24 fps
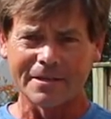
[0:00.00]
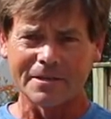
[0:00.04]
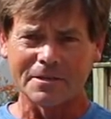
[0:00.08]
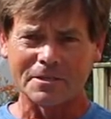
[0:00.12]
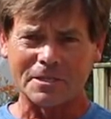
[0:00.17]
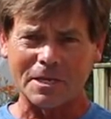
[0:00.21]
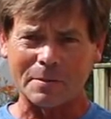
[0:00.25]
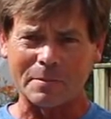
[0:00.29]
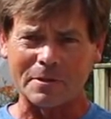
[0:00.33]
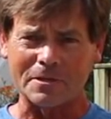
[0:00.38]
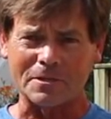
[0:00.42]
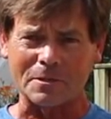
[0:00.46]

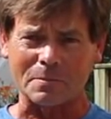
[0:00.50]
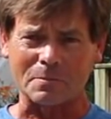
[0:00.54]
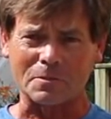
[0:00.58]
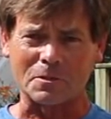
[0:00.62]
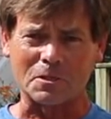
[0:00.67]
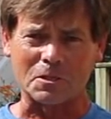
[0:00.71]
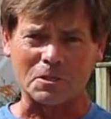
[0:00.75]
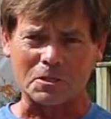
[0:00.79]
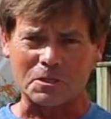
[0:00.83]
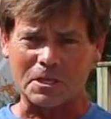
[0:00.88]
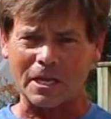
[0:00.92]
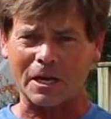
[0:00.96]
Send me some
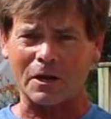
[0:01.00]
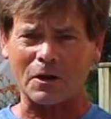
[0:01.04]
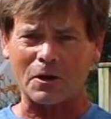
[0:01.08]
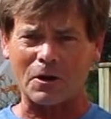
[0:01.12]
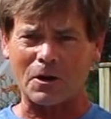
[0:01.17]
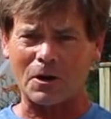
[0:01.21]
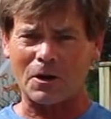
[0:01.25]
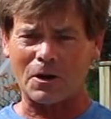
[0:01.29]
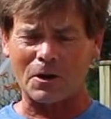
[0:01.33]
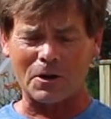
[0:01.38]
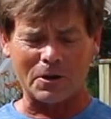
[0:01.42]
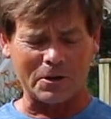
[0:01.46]

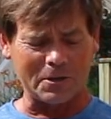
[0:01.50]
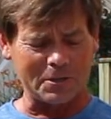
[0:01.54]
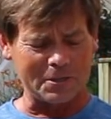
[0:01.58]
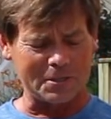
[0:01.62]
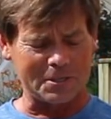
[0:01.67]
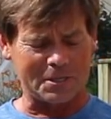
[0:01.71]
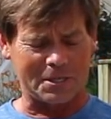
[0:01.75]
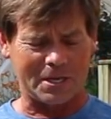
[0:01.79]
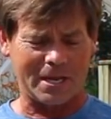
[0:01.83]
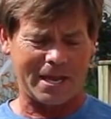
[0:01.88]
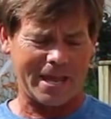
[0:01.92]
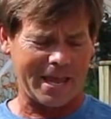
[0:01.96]

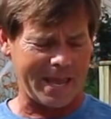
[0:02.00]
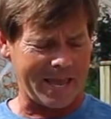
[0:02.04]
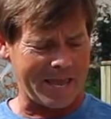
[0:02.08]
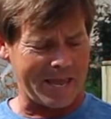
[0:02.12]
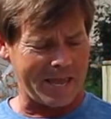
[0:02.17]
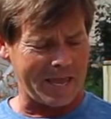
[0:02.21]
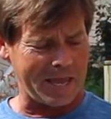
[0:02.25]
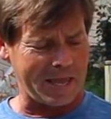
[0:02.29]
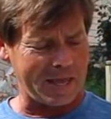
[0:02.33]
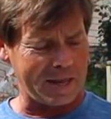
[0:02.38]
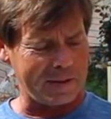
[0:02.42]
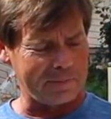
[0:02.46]
stickers
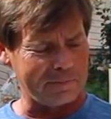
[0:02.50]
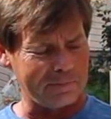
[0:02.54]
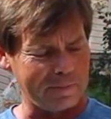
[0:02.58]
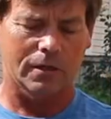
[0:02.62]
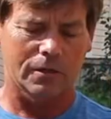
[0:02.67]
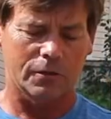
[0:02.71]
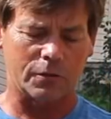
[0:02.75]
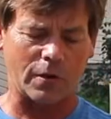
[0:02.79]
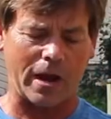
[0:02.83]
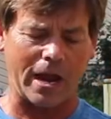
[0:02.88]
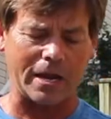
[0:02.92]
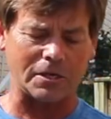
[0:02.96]
and
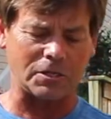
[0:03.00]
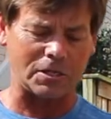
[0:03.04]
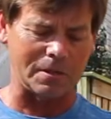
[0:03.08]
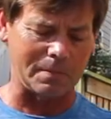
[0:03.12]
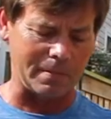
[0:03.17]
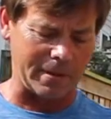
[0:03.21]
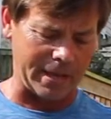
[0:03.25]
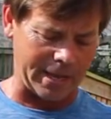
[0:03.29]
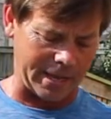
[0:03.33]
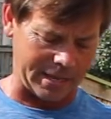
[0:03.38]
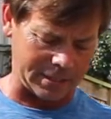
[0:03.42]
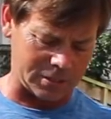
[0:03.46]

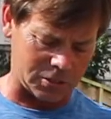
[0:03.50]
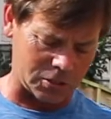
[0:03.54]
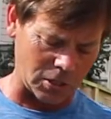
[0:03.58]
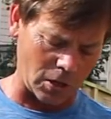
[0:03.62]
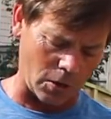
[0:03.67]
traction mats.